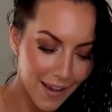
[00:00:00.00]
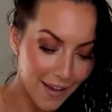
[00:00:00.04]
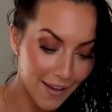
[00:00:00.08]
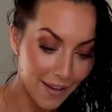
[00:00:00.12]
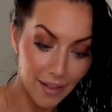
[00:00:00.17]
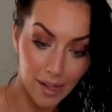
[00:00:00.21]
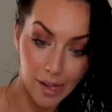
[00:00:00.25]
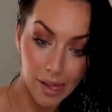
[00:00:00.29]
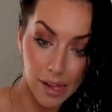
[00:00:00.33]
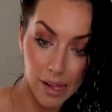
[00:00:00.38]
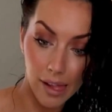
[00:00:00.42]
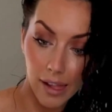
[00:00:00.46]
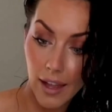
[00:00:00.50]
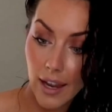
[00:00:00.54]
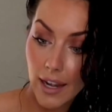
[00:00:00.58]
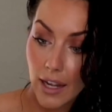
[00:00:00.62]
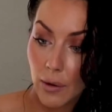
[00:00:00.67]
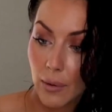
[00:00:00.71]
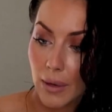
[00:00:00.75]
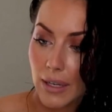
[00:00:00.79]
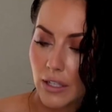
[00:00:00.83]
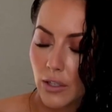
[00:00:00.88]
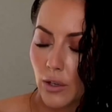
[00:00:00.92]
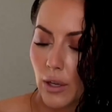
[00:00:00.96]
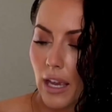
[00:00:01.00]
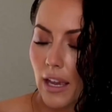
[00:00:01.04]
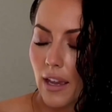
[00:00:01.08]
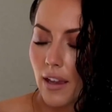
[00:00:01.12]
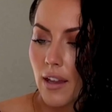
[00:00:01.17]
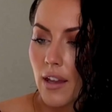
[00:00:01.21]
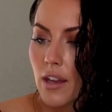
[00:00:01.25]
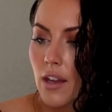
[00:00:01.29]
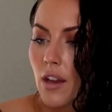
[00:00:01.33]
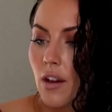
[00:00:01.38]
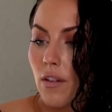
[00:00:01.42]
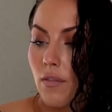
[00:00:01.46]
Anyways, okay,
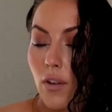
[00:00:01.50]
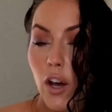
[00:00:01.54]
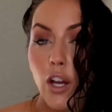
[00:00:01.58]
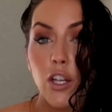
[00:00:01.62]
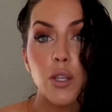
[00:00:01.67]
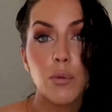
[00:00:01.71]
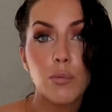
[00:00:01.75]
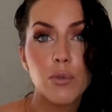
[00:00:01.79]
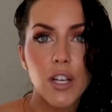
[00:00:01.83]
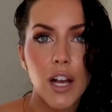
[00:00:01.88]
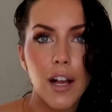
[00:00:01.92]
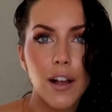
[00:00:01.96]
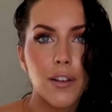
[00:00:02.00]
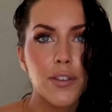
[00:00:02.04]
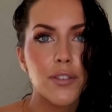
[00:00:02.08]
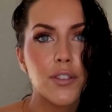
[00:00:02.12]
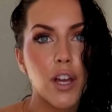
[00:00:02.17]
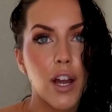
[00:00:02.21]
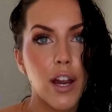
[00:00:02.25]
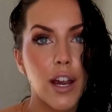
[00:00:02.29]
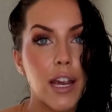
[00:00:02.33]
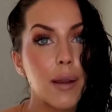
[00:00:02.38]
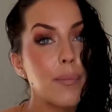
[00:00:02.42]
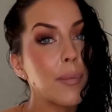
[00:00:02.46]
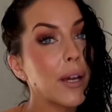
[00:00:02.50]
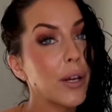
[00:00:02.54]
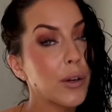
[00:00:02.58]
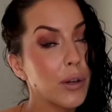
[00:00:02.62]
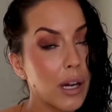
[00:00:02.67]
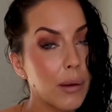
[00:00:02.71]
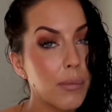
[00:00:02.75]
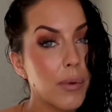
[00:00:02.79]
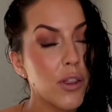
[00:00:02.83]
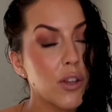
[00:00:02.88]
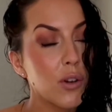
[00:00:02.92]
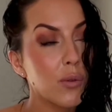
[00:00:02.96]
Volume Gel. Sorry, my
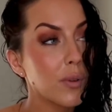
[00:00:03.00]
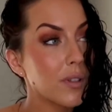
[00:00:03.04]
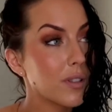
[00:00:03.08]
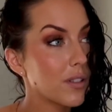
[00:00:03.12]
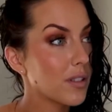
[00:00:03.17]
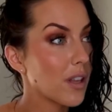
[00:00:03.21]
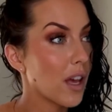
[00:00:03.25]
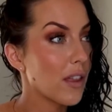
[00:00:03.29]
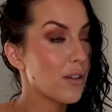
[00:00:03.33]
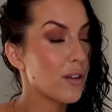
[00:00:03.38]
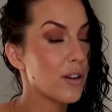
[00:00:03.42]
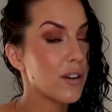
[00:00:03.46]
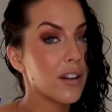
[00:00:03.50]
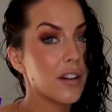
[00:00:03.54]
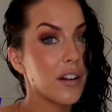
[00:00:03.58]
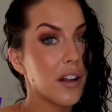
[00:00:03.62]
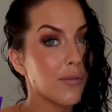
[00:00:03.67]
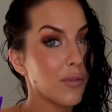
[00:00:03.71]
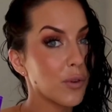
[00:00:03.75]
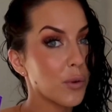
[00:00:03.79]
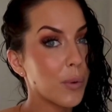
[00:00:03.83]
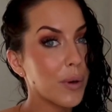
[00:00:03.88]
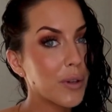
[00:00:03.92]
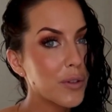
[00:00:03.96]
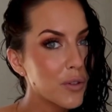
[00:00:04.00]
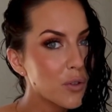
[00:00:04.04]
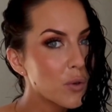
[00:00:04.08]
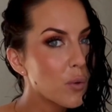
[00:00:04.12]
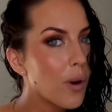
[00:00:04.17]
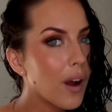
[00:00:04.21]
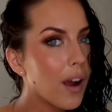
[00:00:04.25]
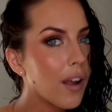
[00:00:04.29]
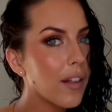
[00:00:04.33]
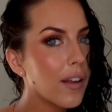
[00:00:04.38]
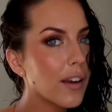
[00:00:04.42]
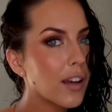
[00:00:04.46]
grandmother was Southern and every once in a
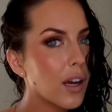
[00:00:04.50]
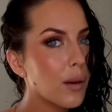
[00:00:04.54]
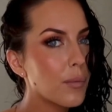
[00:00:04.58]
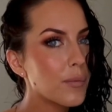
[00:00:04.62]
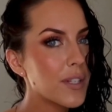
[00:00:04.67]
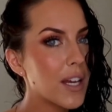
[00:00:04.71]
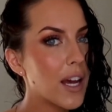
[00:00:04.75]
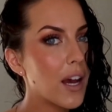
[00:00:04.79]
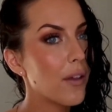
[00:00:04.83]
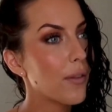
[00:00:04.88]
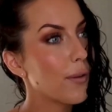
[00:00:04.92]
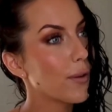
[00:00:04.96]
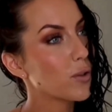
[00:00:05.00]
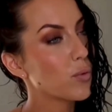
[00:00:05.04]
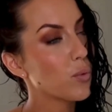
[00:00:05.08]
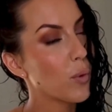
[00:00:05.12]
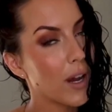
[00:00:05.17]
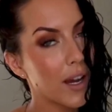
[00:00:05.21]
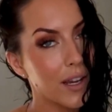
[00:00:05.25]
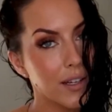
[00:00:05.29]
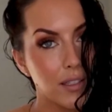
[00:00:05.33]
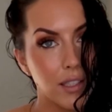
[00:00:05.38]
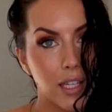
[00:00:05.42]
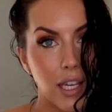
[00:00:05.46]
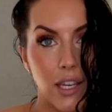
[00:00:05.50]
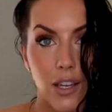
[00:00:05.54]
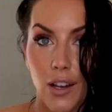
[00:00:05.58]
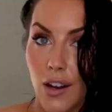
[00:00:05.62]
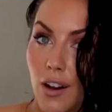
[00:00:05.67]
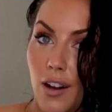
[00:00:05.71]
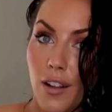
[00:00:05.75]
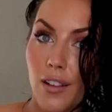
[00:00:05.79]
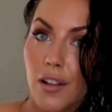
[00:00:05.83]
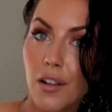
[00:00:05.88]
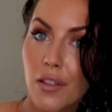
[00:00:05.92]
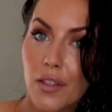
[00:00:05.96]
while it comes out. That's why I say
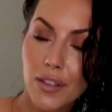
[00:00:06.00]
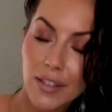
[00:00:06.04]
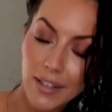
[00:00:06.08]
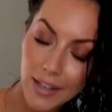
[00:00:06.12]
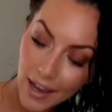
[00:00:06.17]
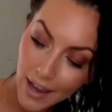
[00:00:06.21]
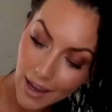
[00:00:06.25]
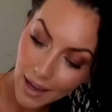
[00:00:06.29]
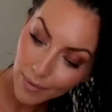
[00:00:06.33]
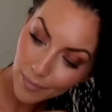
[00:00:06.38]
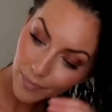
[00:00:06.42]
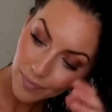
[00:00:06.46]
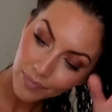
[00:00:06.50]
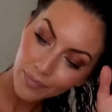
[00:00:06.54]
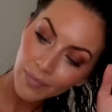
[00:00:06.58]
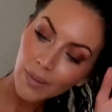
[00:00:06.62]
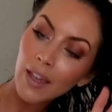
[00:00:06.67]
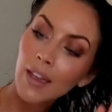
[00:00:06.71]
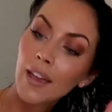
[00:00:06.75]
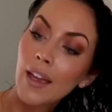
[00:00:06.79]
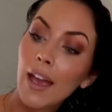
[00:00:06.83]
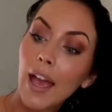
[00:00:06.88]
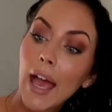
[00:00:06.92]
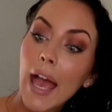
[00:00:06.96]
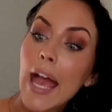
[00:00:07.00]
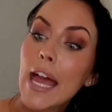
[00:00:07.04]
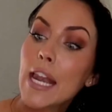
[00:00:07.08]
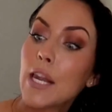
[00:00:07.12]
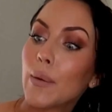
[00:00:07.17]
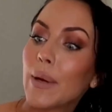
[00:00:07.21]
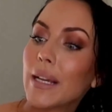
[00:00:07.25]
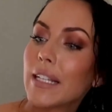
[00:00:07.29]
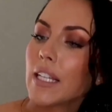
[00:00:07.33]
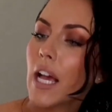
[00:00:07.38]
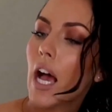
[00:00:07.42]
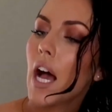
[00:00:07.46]
y'all all the time.
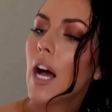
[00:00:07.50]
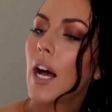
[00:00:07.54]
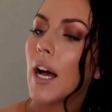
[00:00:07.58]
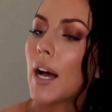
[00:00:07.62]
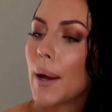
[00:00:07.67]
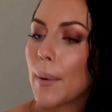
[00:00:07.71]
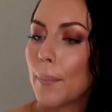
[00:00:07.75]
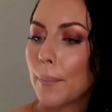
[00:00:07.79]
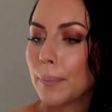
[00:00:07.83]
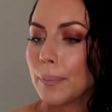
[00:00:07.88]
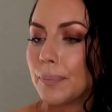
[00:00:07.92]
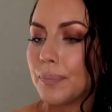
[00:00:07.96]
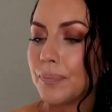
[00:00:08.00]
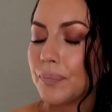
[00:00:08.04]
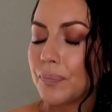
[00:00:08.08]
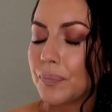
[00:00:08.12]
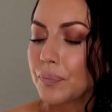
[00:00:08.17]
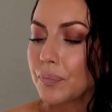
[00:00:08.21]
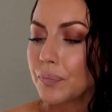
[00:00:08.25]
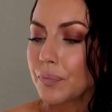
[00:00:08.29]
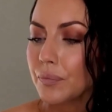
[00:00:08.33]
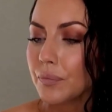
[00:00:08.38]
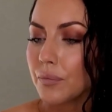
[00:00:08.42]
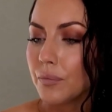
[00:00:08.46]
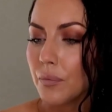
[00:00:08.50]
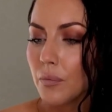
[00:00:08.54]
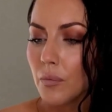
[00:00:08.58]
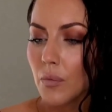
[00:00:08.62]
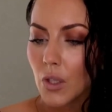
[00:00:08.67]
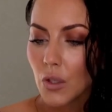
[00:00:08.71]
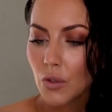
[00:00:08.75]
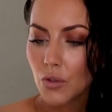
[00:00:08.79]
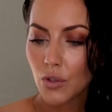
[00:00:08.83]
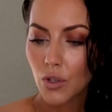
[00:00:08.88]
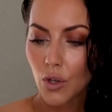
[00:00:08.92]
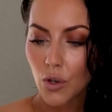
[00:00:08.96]
Anyways,
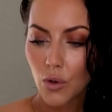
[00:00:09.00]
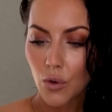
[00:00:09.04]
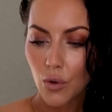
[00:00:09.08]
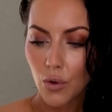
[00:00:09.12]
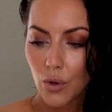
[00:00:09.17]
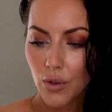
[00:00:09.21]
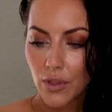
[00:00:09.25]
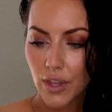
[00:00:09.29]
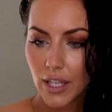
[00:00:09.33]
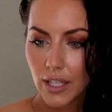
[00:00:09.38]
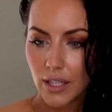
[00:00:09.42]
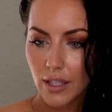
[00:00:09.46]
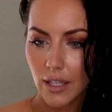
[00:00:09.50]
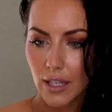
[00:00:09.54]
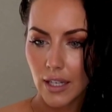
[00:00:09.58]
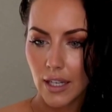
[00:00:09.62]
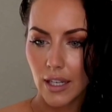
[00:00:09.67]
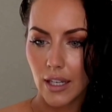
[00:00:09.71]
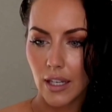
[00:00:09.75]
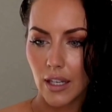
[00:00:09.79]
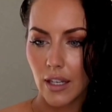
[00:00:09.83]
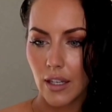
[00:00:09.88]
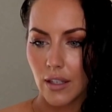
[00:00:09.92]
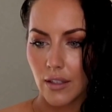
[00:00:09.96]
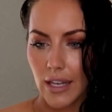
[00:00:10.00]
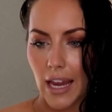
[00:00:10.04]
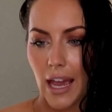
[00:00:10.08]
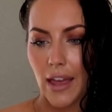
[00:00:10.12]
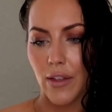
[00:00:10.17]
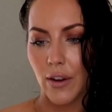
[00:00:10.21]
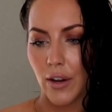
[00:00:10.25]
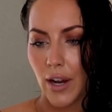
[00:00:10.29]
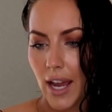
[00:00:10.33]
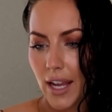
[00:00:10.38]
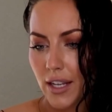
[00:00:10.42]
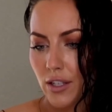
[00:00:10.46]
so this is, yeah,
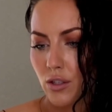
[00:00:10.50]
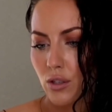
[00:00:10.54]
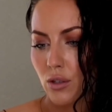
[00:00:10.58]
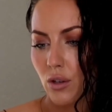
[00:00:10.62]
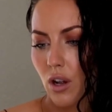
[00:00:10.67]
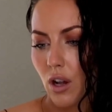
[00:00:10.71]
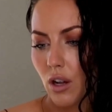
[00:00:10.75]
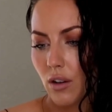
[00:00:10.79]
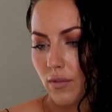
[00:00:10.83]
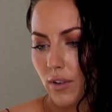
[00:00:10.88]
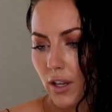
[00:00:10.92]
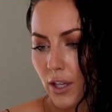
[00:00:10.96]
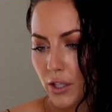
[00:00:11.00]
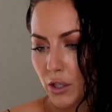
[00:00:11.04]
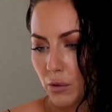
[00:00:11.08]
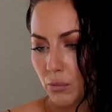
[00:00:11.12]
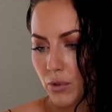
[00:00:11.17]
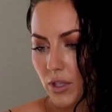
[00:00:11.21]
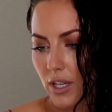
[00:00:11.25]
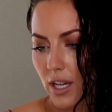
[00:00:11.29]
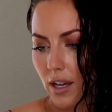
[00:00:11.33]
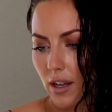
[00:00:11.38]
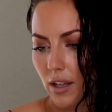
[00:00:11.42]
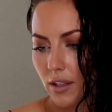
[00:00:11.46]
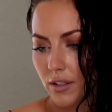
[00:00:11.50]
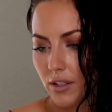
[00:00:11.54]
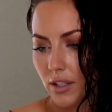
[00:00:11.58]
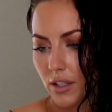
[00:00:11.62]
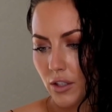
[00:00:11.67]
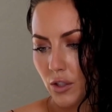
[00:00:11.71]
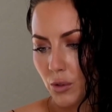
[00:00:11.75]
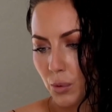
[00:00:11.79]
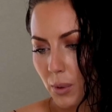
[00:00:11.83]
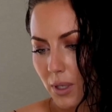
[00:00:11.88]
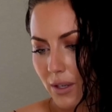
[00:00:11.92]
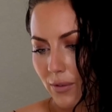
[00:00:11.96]
their Headstrong Volume Gel. It says
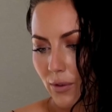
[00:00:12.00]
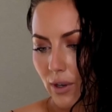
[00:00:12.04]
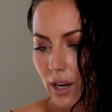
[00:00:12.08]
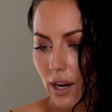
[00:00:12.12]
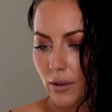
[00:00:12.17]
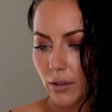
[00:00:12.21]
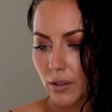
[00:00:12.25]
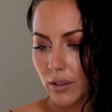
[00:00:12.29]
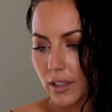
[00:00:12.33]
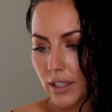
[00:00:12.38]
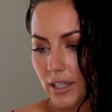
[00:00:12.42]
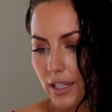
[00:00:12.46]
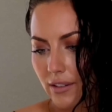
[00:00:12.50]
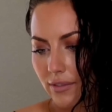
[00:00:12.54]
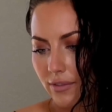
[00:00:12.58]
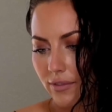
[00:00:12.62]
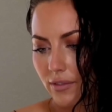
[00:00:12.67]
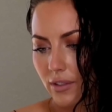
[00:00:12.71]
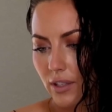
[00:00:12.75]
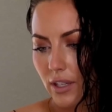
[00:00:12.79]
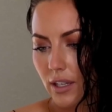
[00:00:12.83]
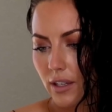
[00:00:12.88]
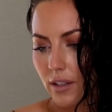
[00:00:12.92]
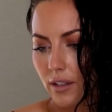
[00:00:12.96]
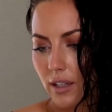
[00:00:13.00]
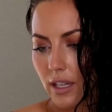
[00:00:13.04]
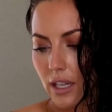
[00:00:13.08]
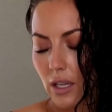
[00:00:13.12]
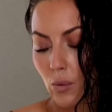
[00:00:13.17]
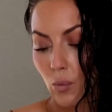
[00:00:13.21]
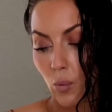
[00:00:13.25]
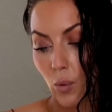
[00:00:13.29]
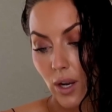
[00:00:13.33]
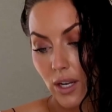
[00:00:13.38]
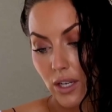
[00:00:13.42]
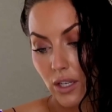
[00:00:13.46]
24-hour lift
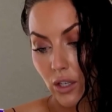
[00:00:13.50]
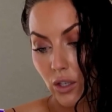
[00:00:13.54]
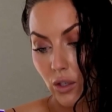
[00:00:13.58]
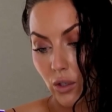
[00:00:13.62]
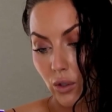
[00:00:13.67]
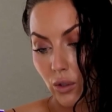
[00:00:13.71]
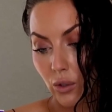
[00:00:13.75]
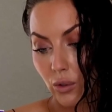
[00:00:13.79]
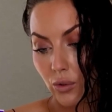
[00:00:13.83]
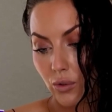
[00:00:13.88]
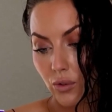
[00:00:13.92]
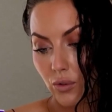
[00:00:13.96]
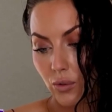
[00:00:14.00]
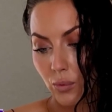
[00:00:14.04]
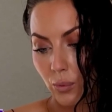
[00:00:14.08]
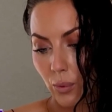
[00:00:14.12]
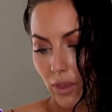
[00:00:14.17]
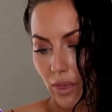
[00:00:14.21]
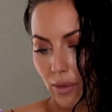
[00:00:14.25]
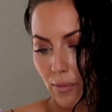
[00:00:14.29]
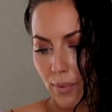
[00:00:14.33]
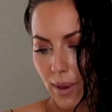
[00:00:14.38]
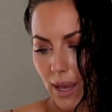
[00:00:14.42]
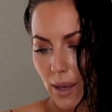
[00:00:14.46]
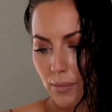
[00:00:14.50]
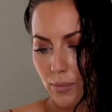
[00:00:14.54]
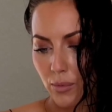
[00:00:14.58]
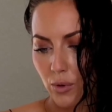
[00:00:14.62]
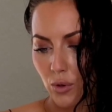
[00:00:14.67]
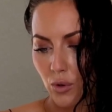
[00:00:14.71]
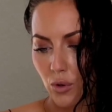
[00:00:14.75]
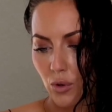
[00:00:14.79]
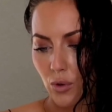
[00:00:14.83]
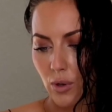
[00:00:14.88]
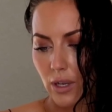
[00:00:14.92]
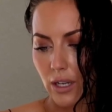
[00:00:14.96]
in one use with
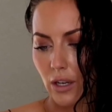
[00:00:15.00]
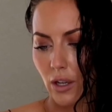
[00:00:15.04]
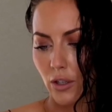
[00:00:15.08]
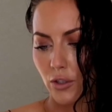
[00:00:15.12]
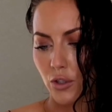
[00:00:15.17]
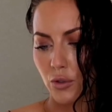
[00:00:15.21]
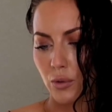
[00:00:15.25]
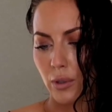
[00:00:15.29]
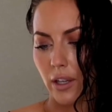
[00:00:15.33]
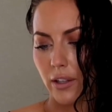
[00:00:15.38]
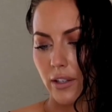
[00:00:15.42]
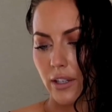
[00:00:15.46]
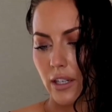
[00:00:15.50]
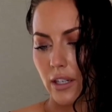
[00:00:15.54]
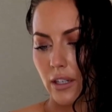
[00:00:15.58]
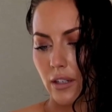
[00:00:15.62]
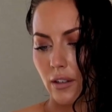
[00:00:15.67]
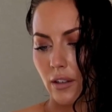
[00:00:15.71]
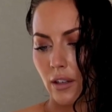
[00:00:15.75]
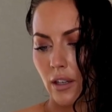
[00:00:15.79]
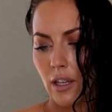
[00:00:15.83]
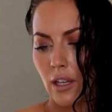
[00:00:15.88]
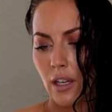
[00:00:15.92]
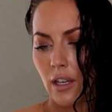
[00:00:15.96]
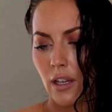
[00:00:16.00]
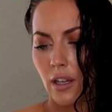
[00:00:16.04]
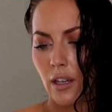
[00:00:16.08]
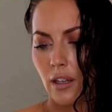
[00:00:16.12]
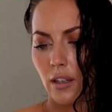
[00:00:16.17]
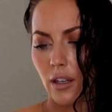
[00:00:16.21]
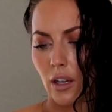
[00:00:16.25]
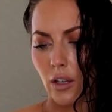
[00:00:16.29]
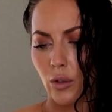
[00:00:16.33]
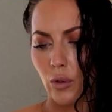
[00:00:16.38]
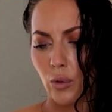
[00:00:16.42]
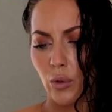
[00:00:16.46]
bamboo and Australian
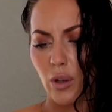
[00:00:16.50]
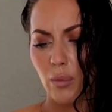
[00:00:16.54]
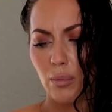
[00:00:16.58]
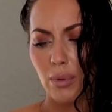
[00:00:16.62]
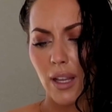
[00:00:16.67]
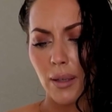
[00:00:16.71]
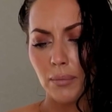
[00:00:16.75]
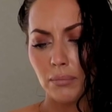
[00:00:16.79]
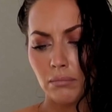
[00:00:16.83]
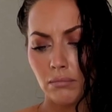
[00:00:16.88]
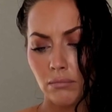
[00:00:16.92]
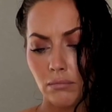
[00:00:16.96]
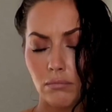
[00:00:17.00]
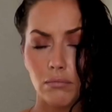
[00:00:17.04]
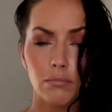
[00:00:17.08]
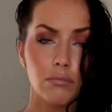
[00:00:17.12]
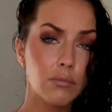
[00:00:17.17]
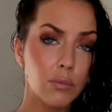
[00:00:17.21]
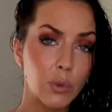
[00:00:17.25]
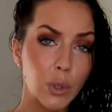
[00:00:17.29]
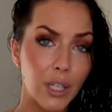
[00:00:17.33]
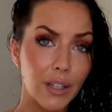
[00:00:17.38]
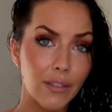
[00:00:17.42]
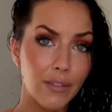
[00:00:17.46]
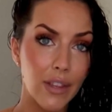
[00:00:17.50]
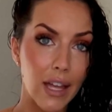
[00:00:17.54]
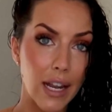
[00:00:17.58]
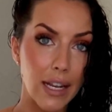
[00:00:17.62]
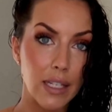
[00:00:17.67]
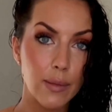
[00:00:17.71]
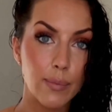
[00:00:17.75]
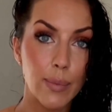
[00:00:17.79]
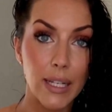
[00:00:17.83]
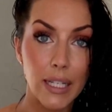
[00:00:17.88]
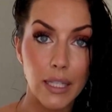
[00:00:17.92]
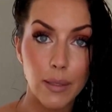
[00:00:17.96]
Kakuta plum, whatever that
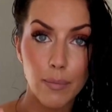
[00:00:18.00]
is, but it's